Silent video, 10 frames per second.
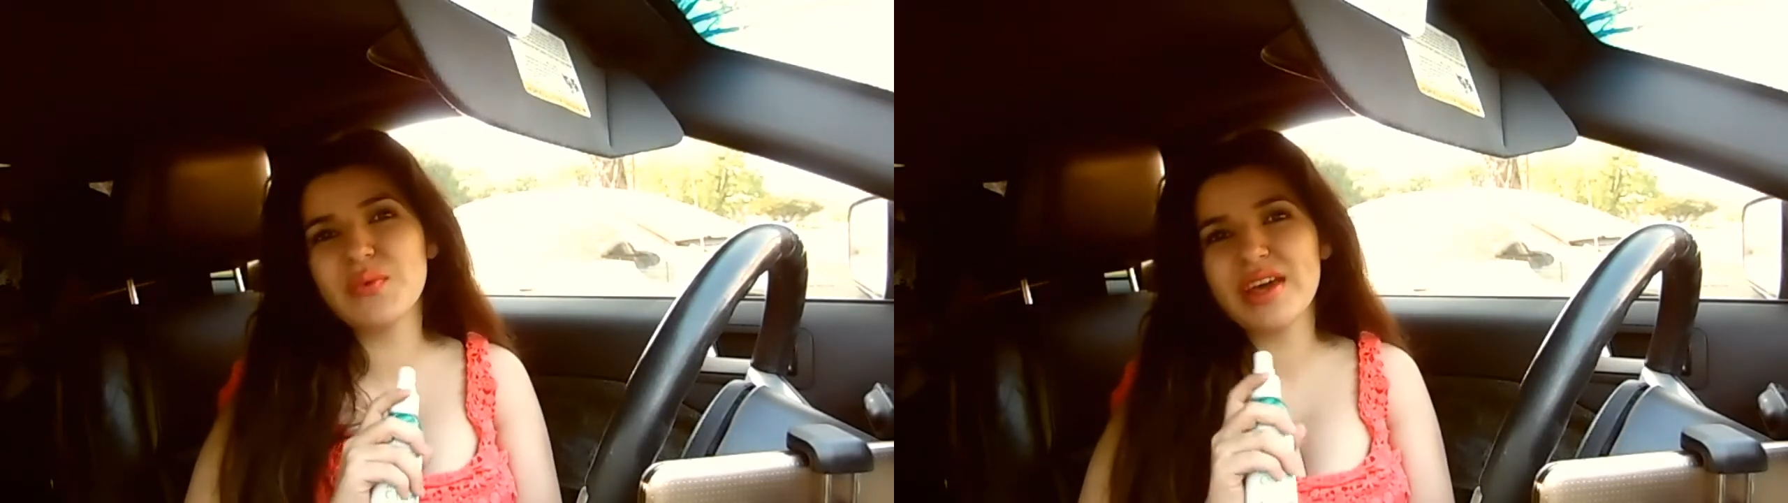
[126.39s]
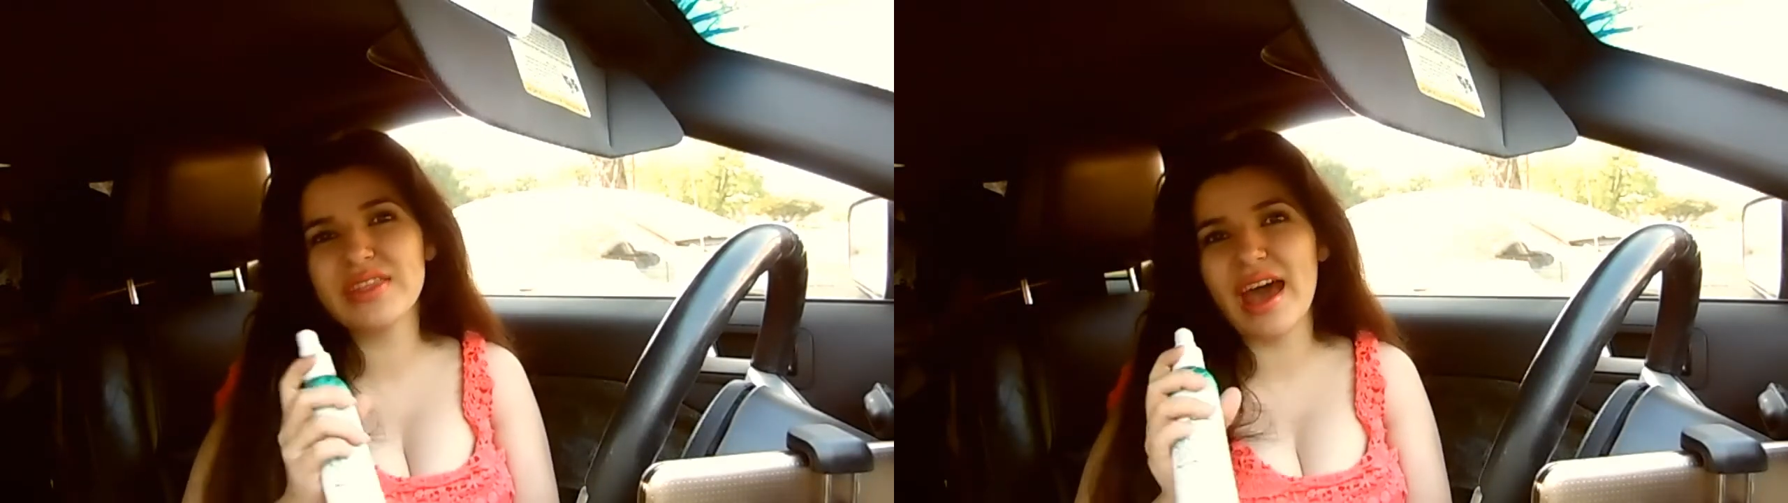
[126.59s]

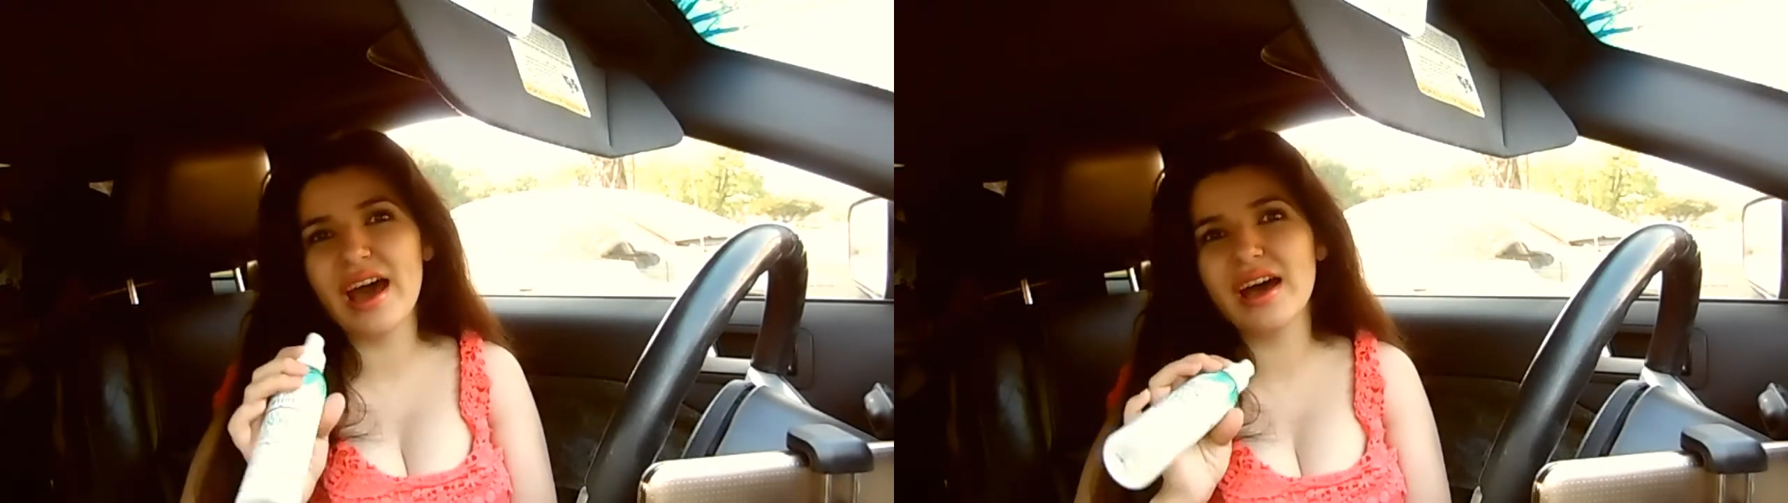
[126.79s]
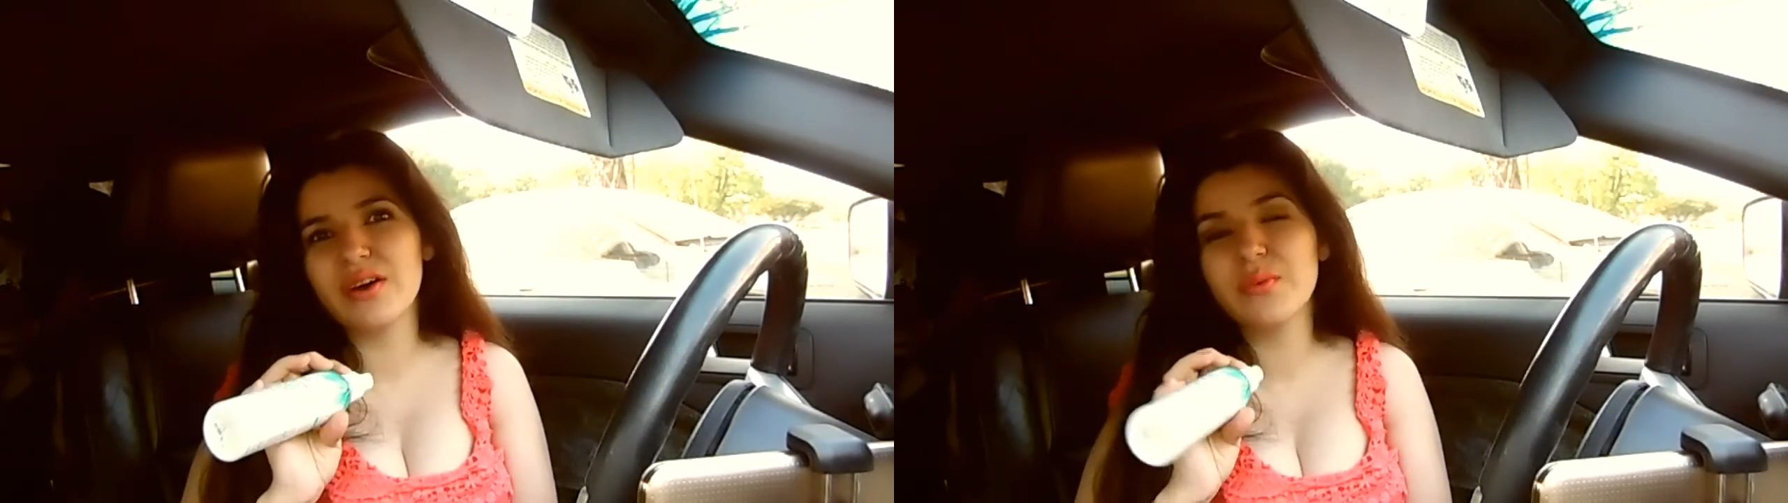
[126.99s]

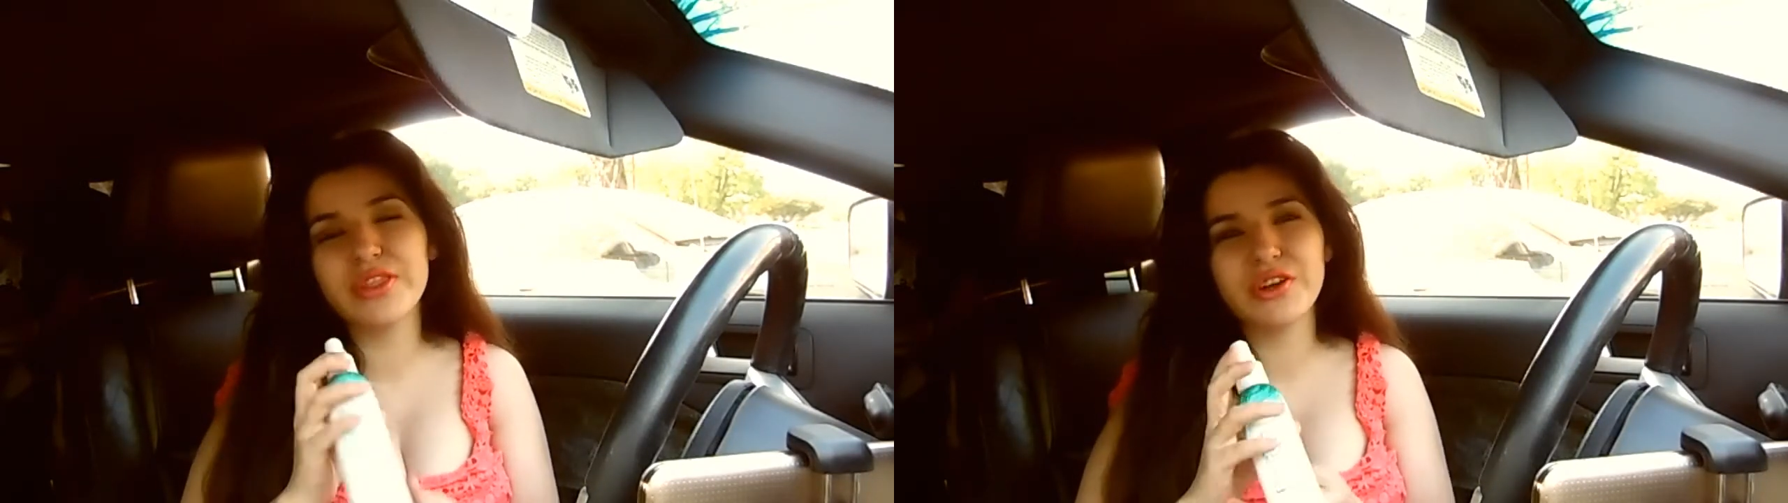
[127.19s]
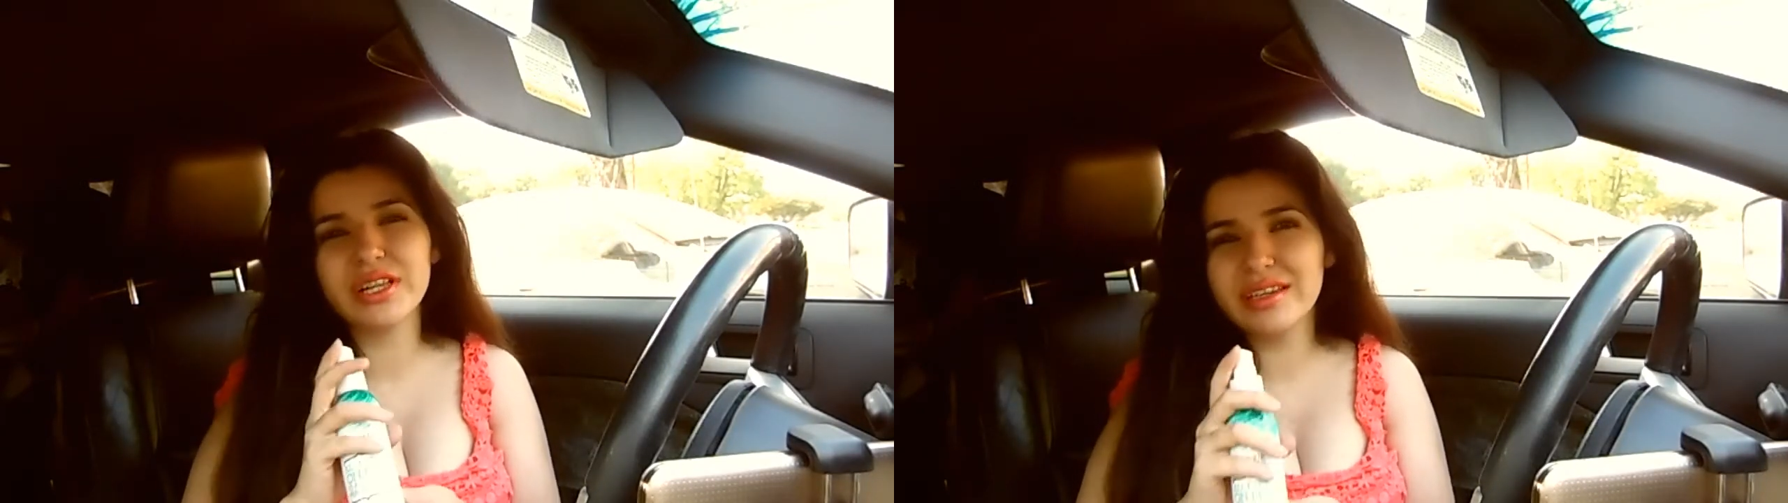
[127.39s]

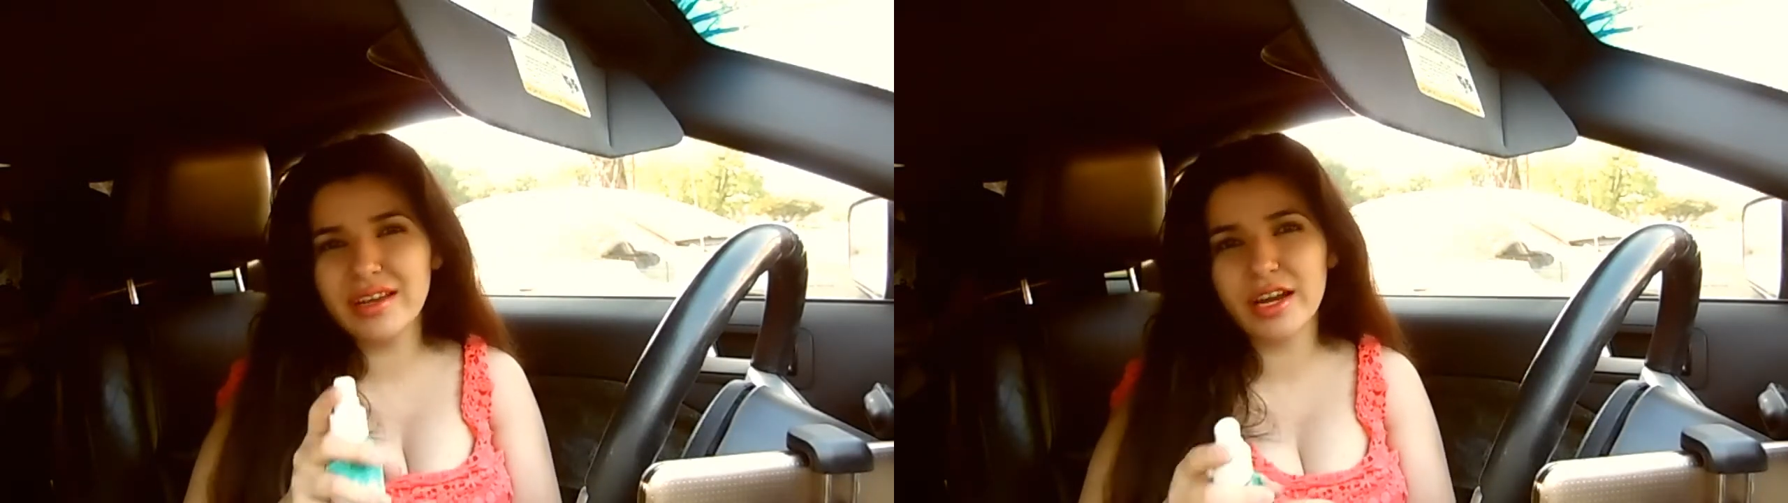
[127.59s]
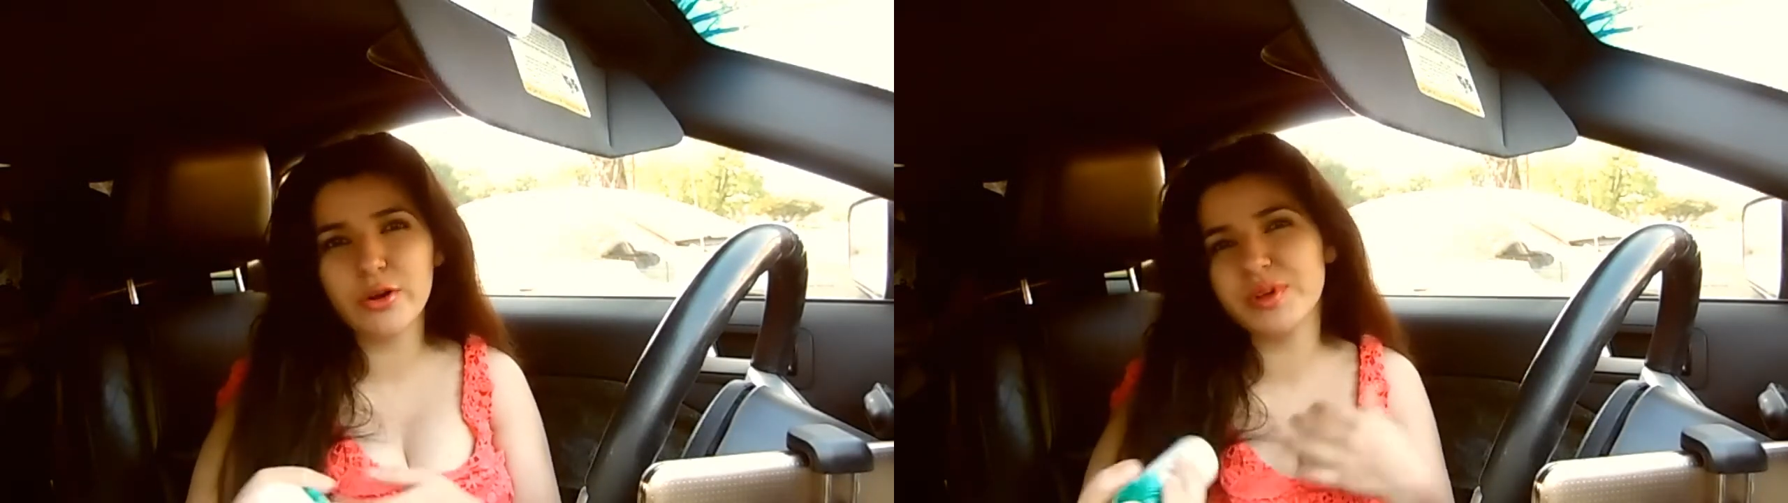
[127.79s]
with your
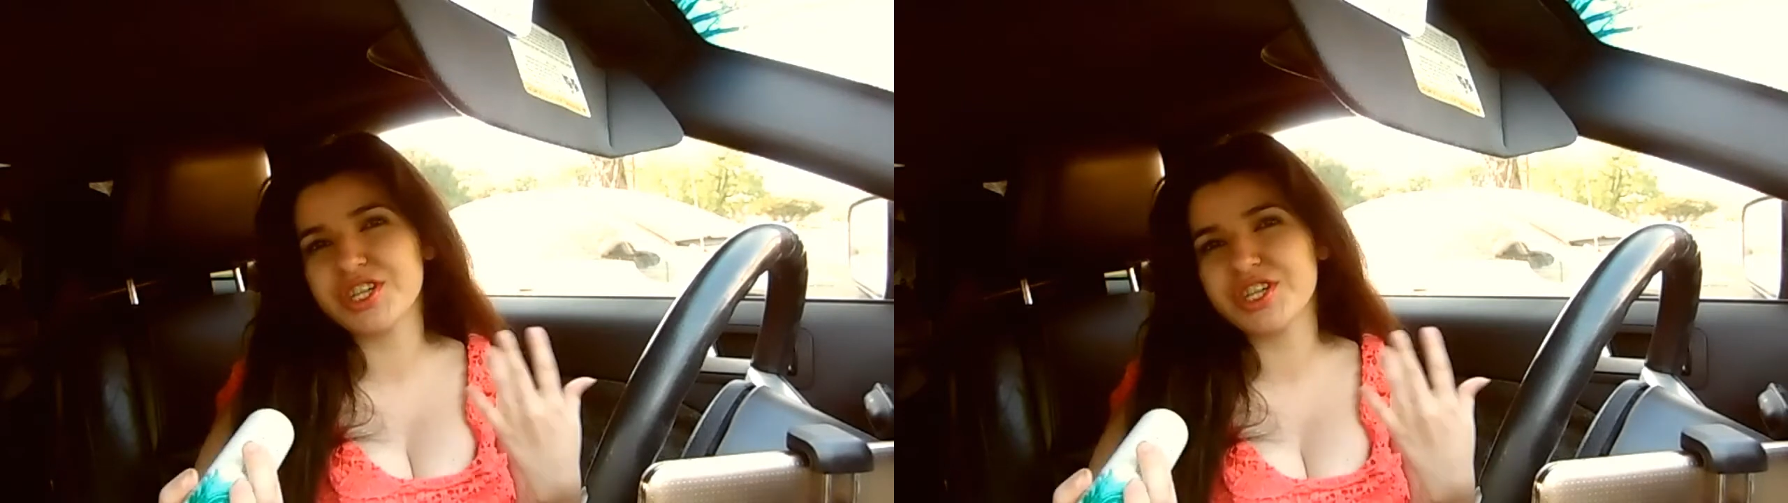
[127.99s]
clean hair,